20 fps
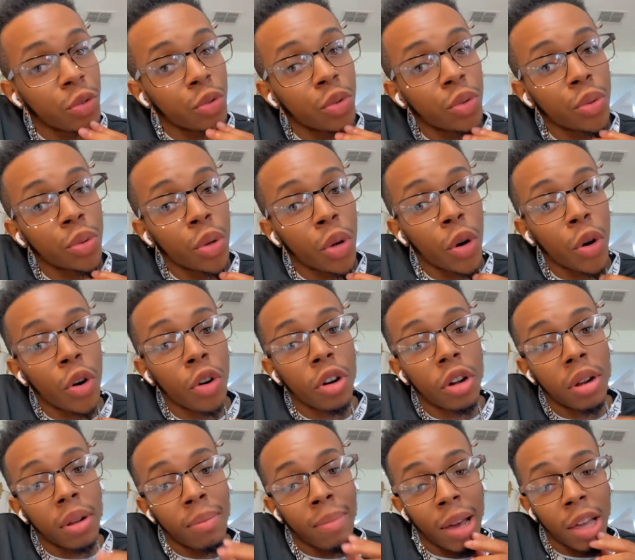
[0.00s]

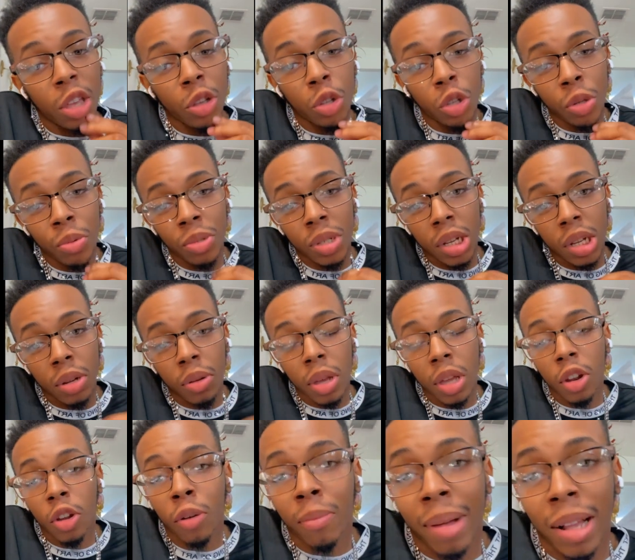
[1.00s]
on my YouTube channel
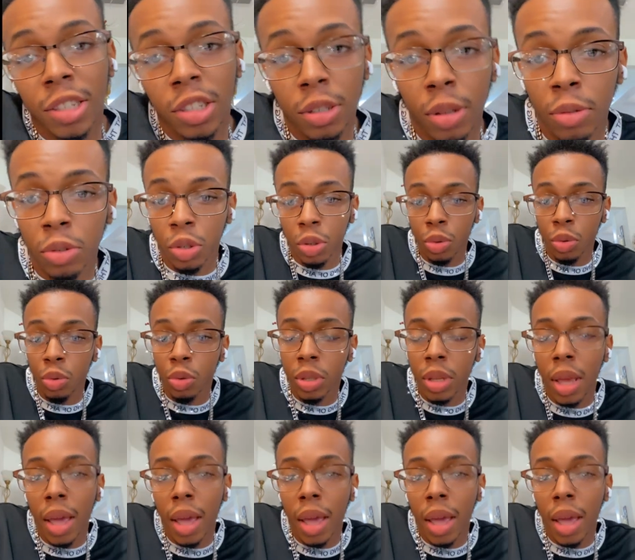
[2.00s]
and on my socials.